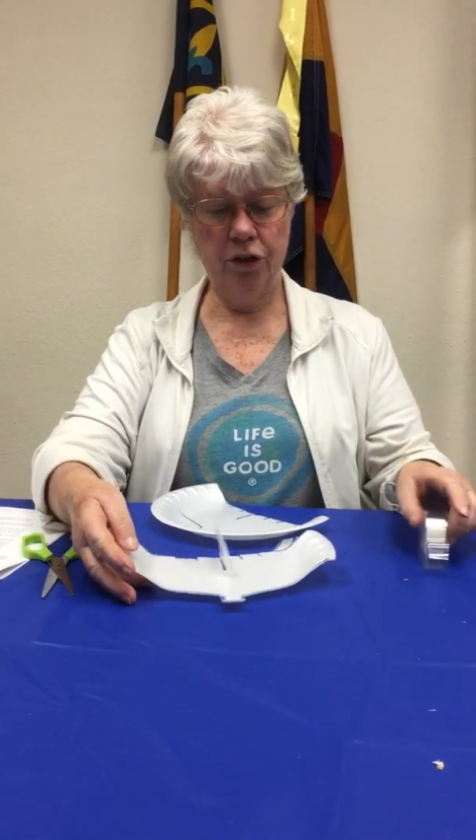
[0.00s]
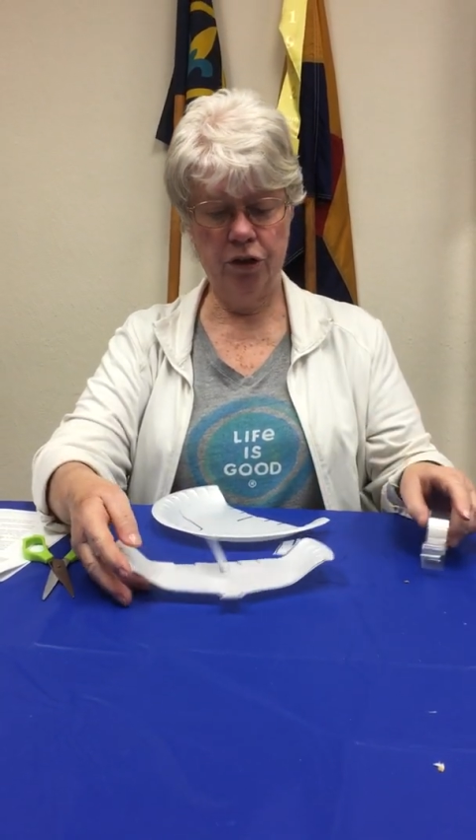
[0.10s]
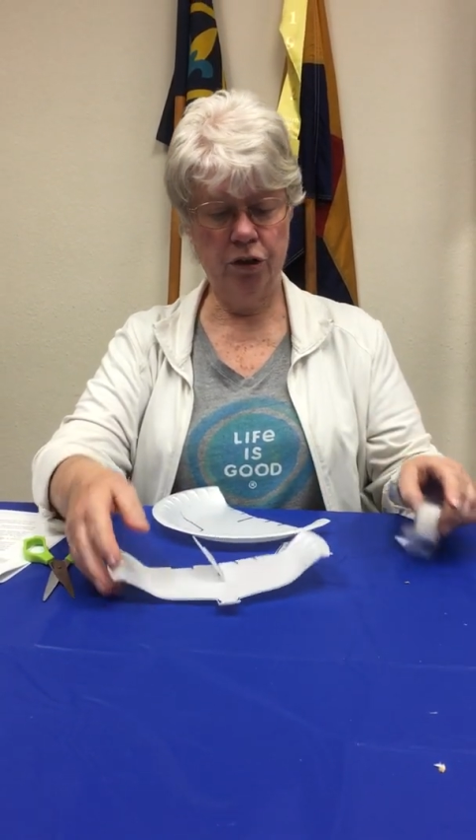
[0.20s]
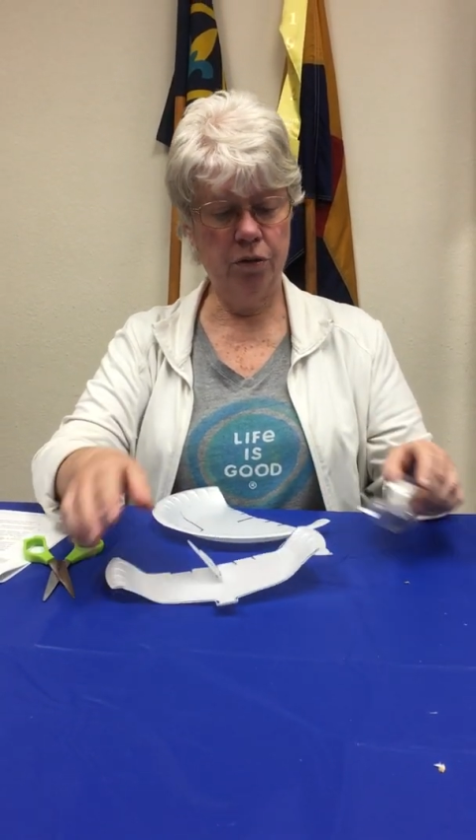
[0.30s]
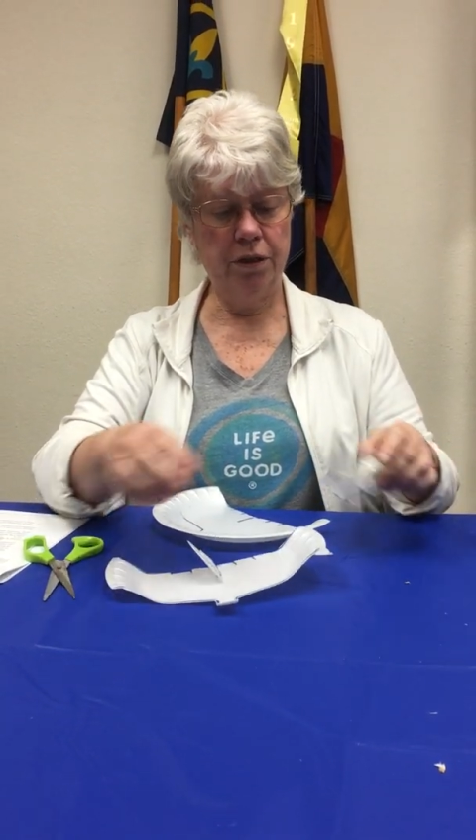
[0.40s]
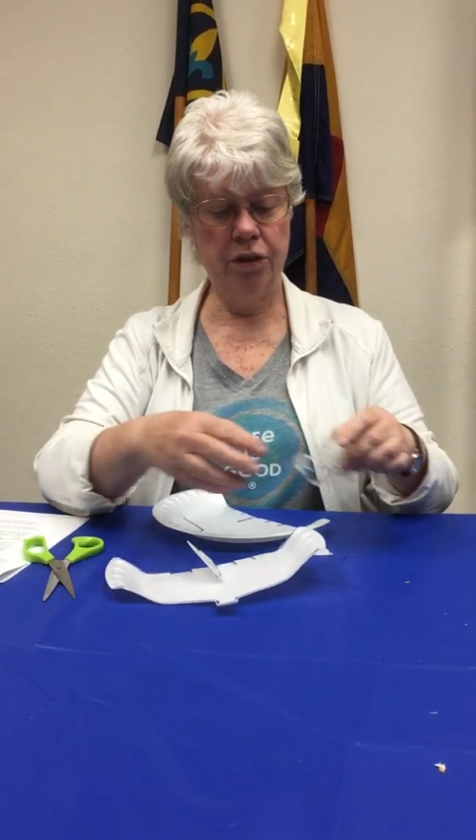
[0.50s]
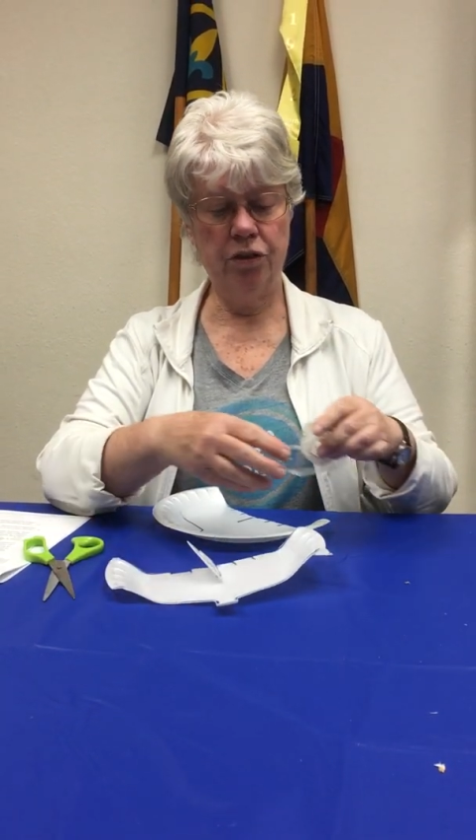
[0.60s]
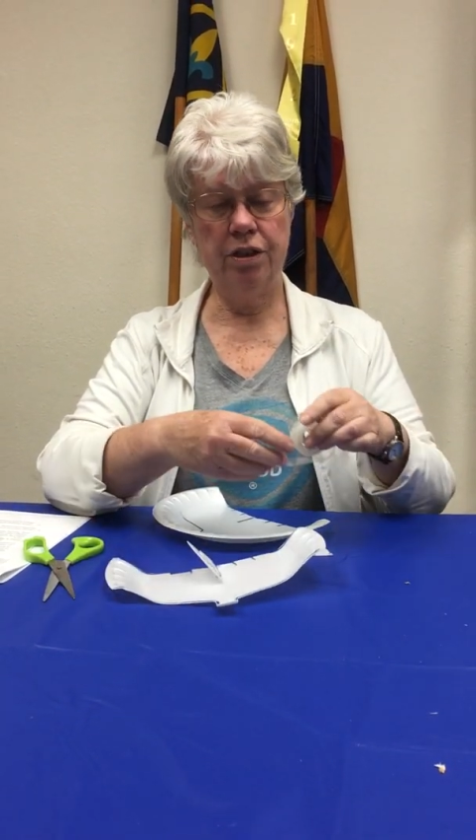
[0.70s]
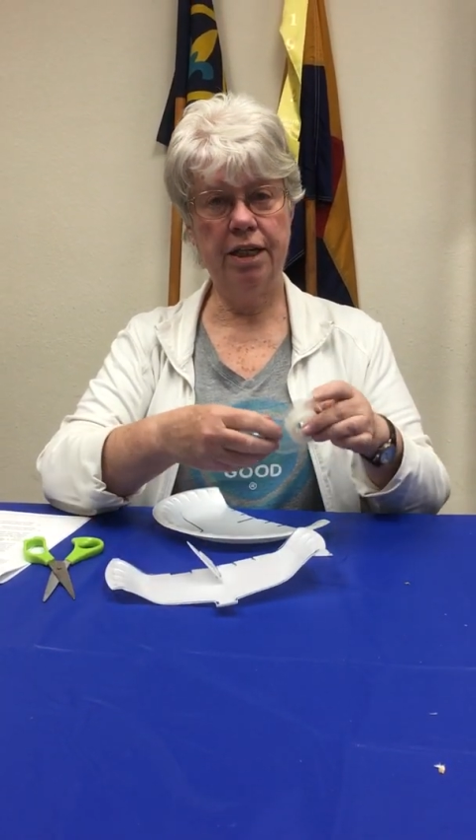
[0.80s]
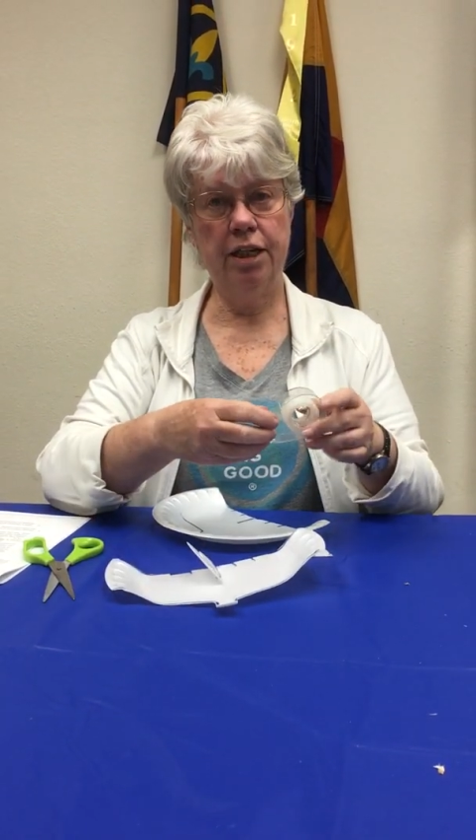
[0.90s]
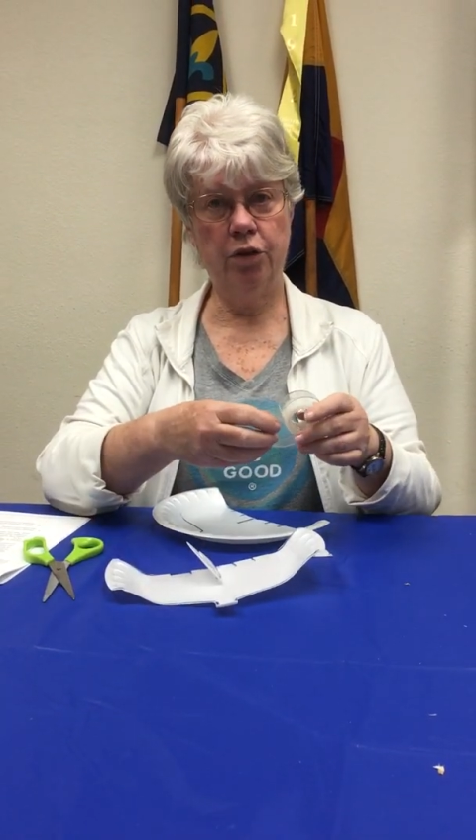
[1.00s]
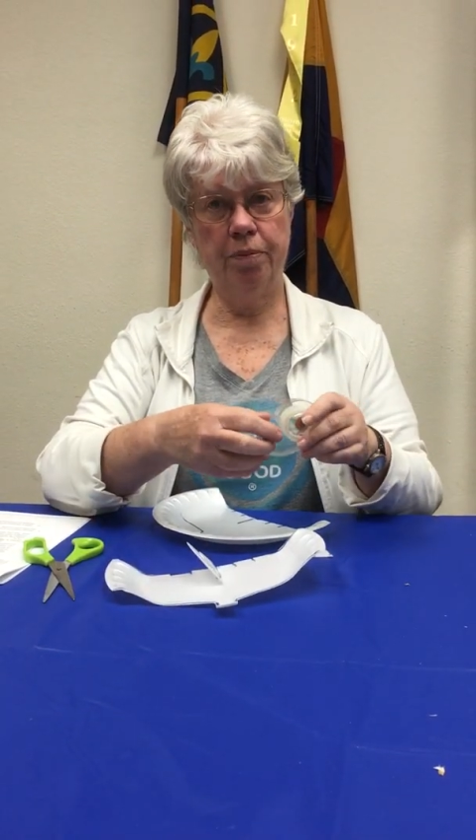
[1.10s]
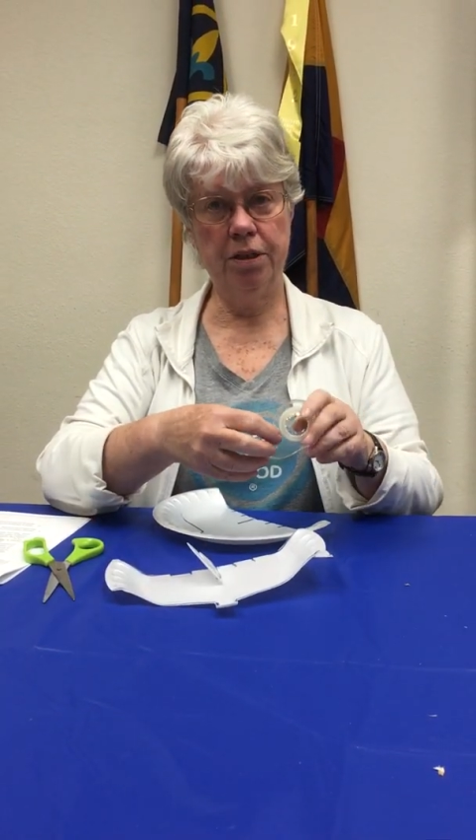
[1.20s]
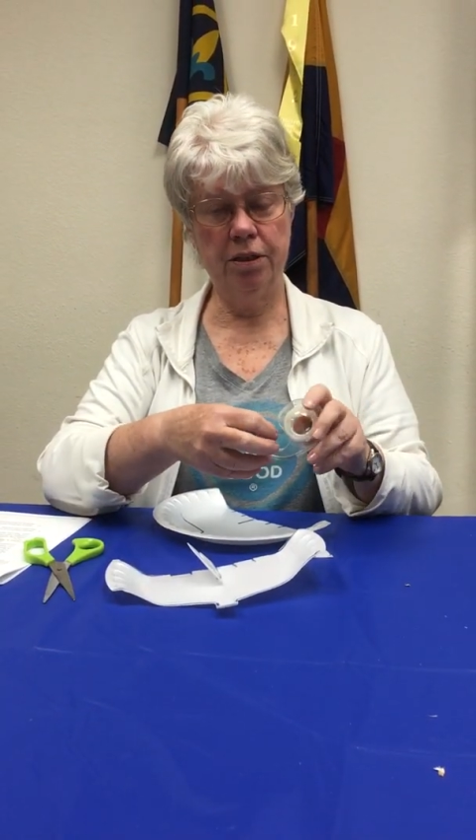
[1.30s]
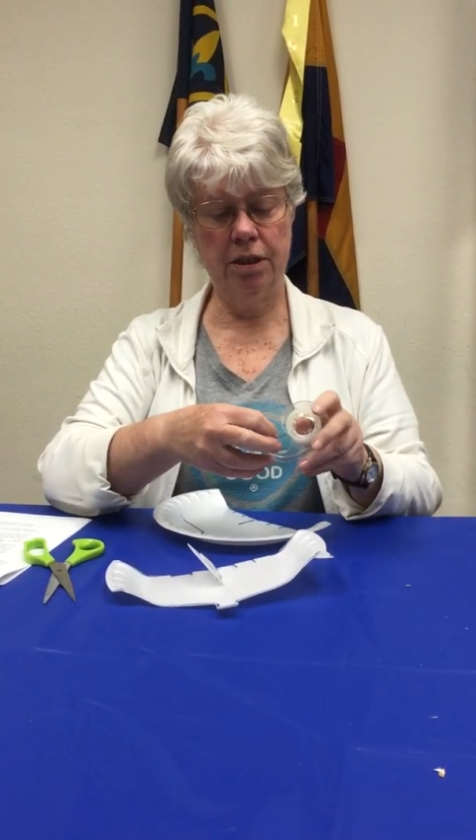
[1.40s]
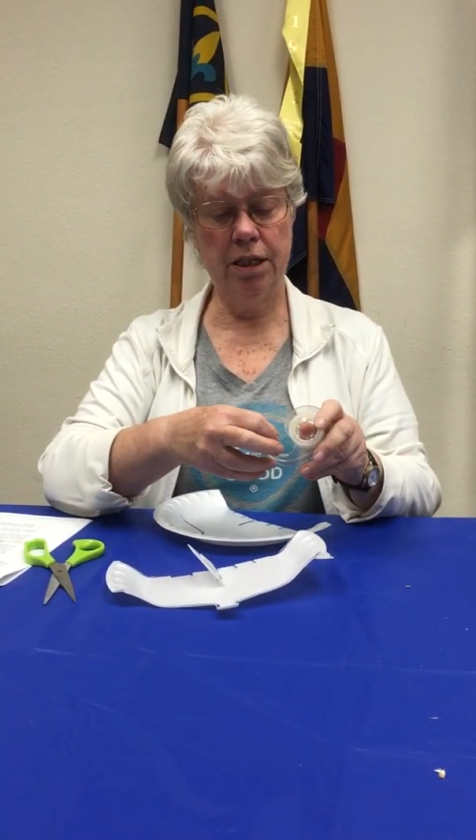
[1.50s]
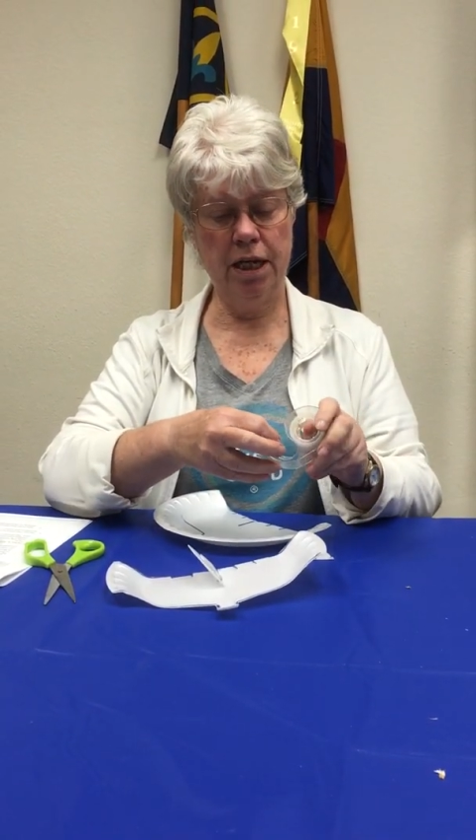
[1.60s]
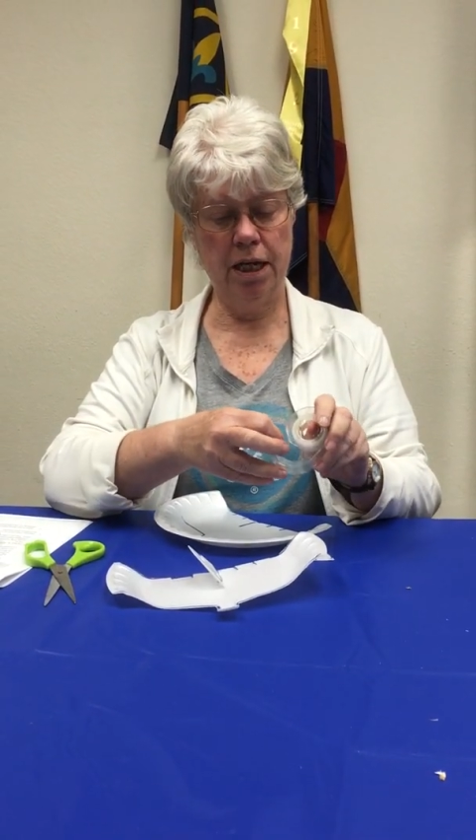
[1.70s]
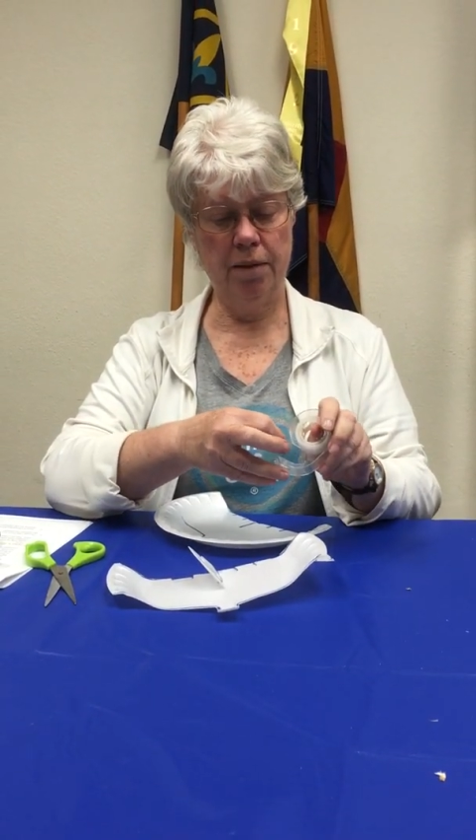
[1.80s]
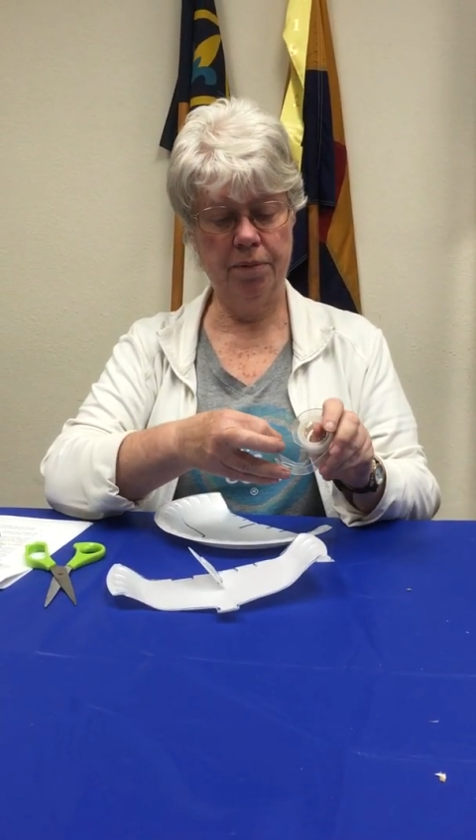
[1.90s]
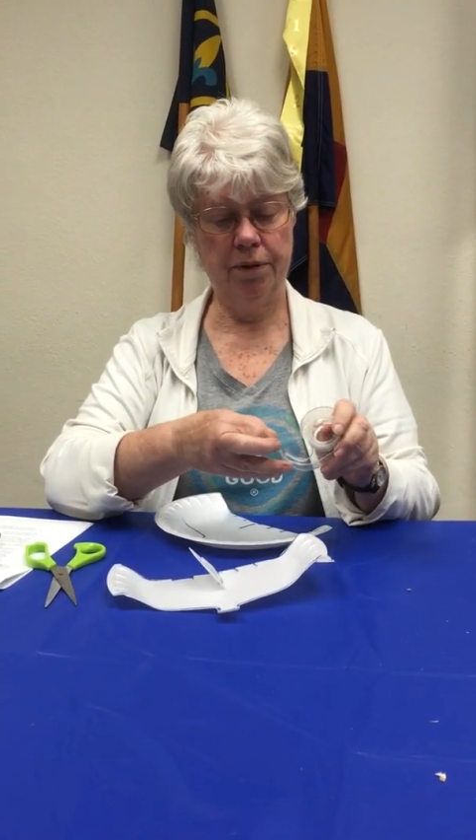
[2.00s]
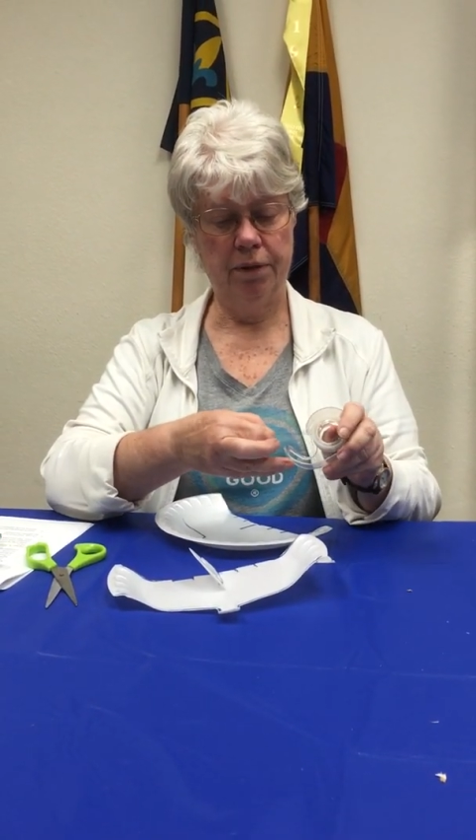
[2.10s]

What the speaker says: to do is just take your piece of tape